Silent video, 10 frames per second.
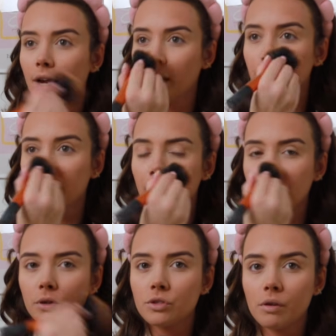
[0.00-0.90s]
I love
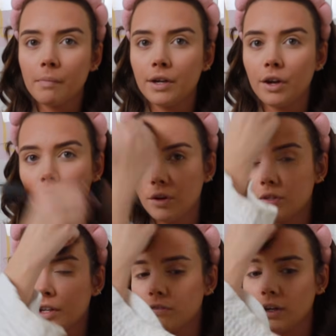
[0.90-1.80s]
putting bronzer on my
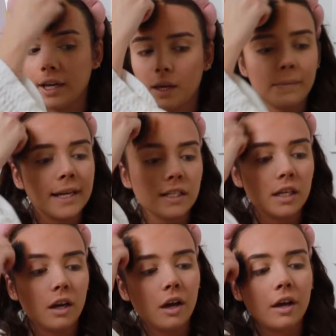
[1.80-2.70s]
nose. I feel like it makes
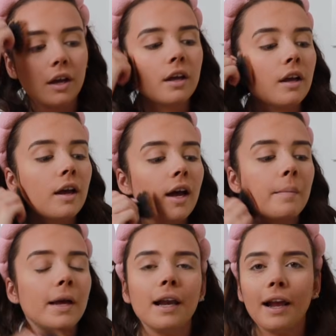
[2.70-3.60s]
it look a
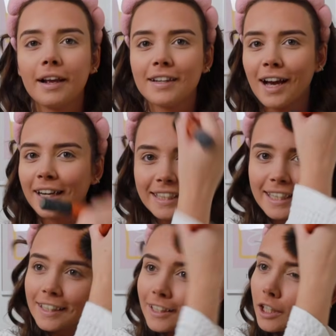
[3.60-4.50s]
bit like
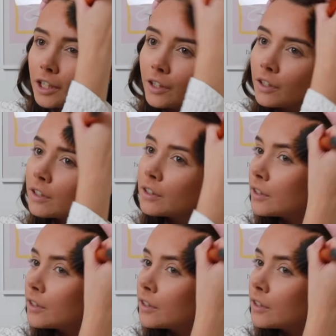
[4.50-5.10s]
tiny and cute.